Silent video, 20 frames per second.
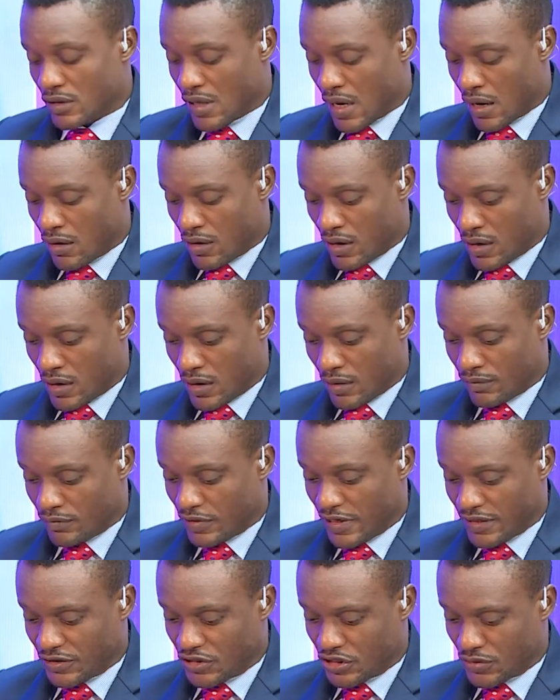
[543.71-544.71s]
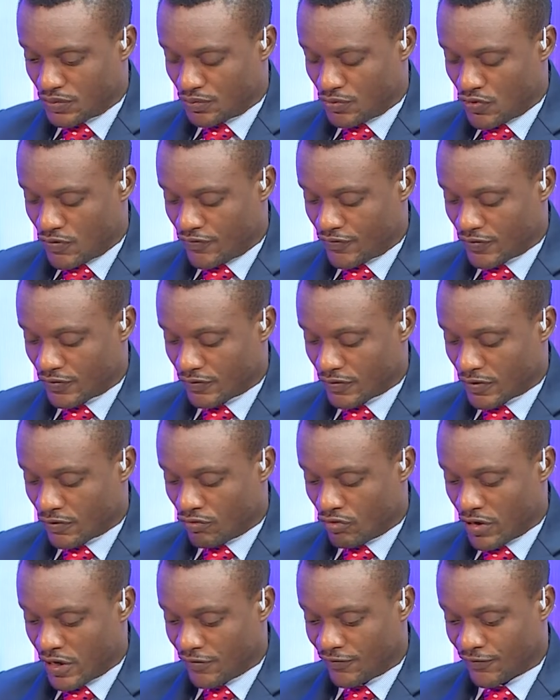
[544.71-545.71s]
now let's move
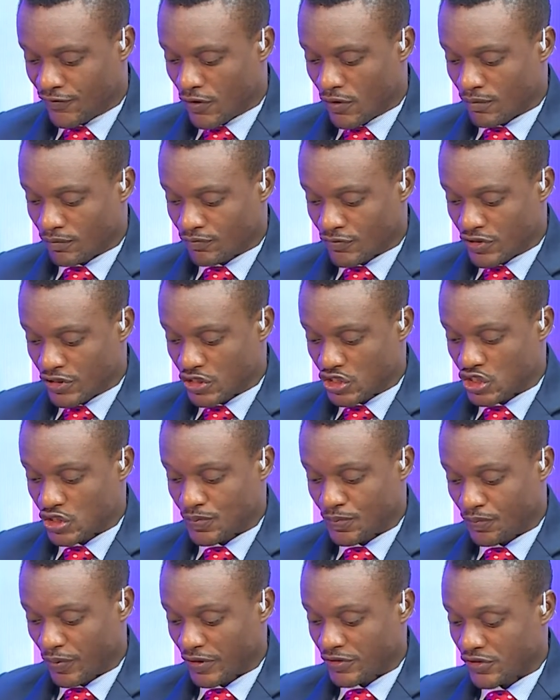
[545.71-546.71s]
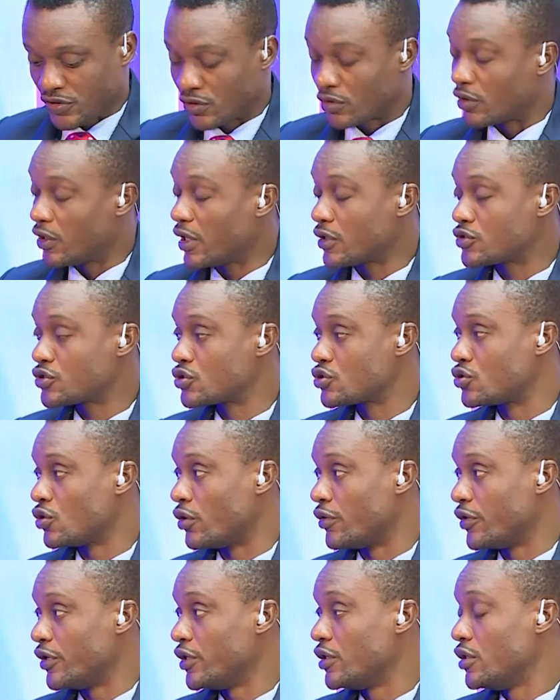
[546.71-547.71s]
away from this particular
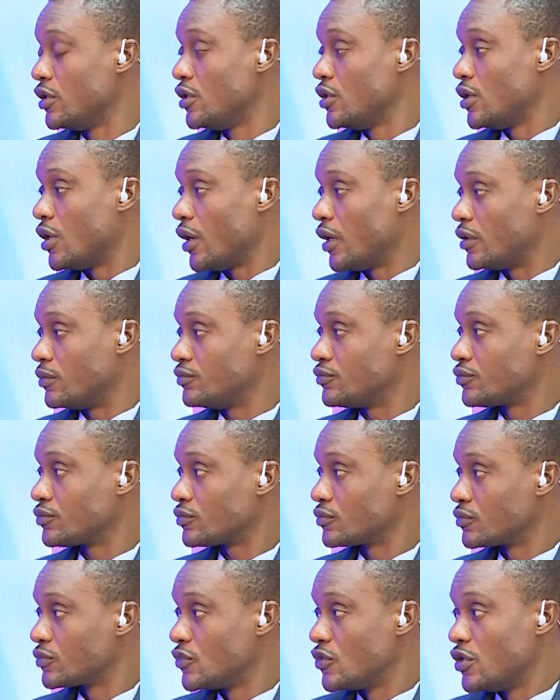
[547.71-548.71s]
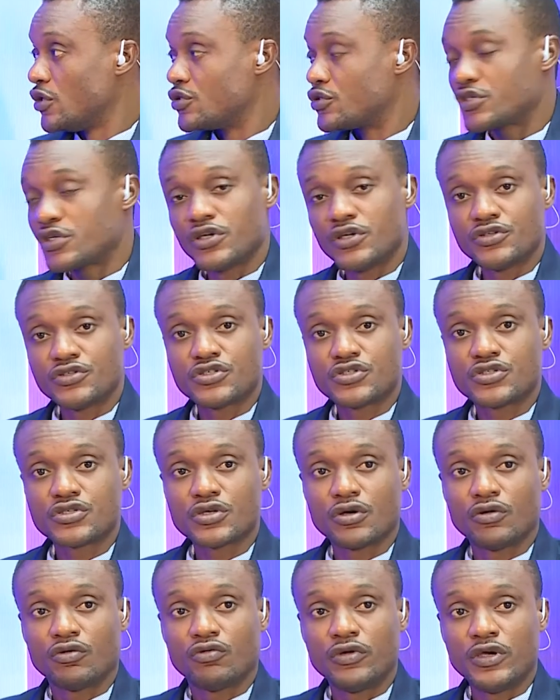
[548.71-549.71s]
story.
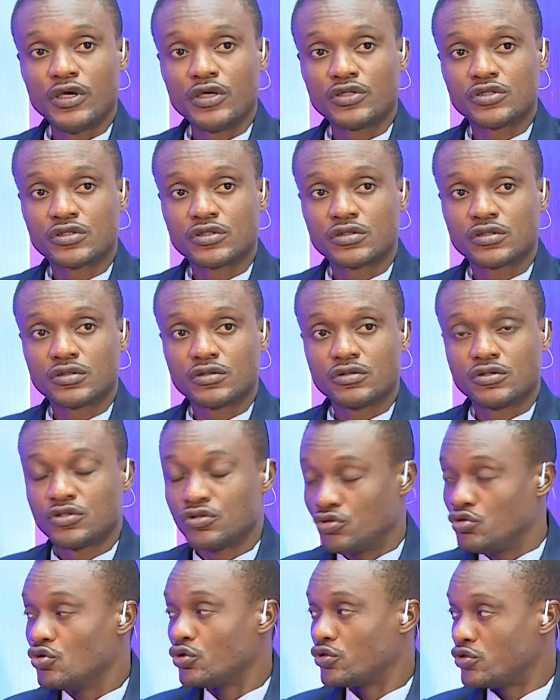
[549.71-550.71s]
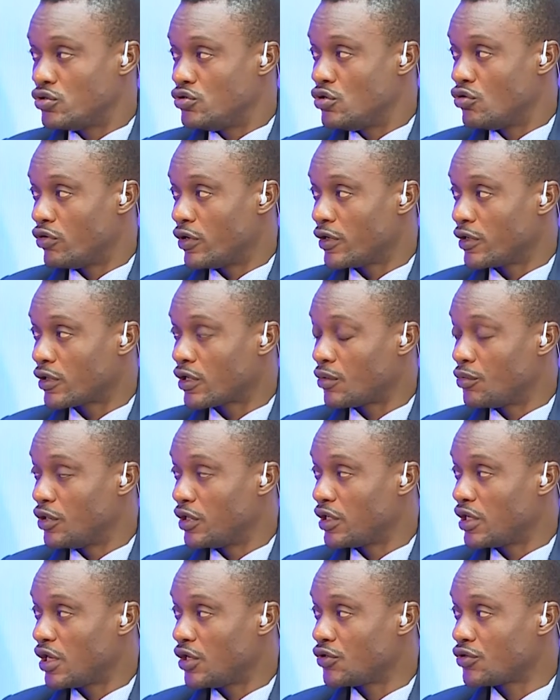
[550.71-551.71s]
Since you are a
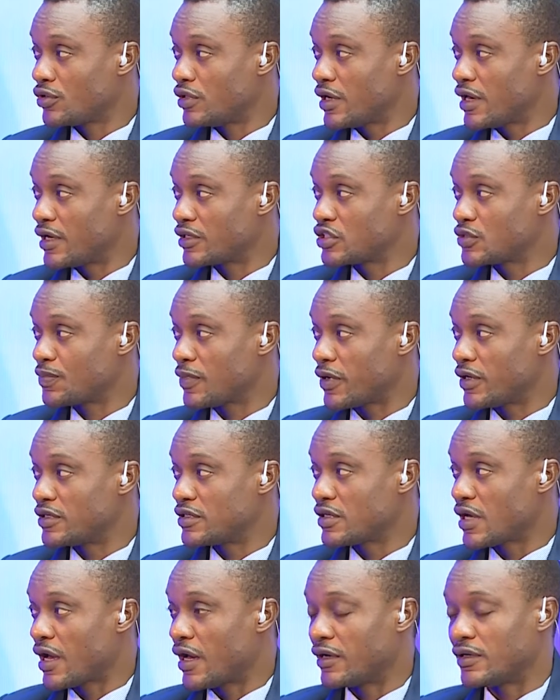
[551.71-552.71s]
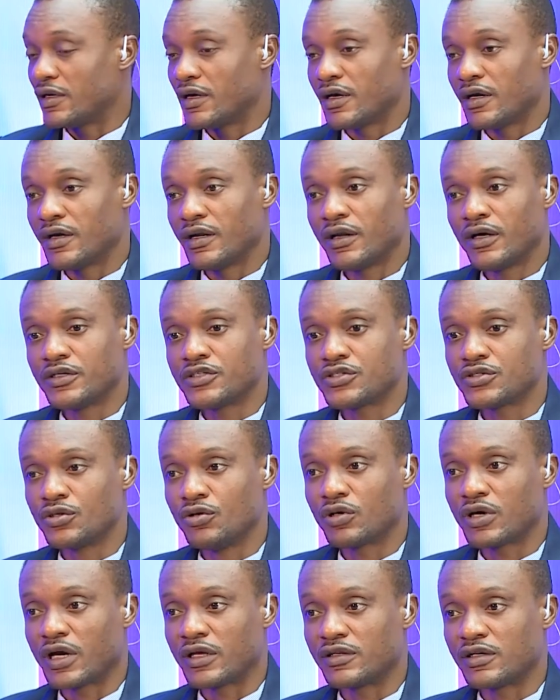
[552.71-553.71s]
communication expert, and let's
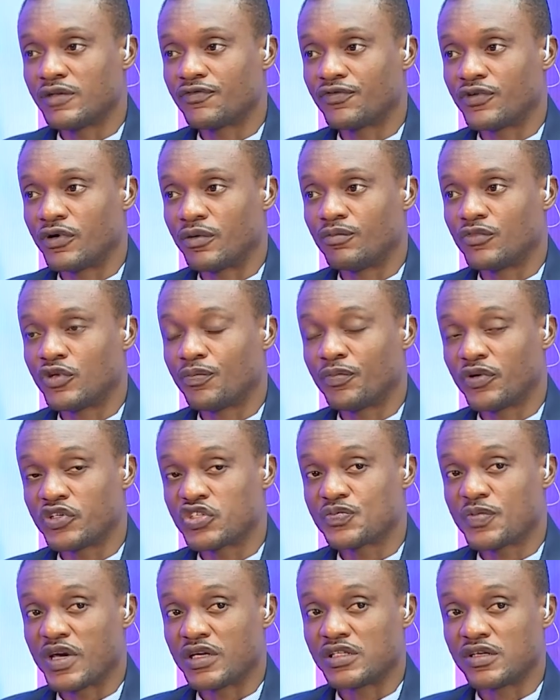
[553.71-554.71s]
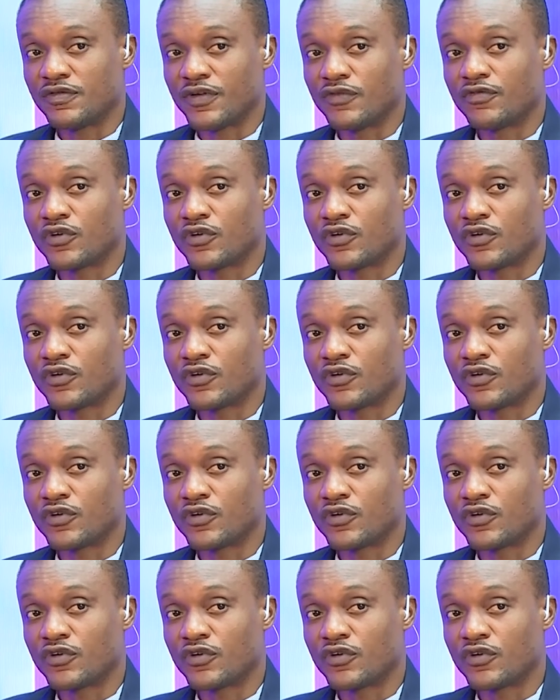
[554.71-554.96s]
look at it from the perspective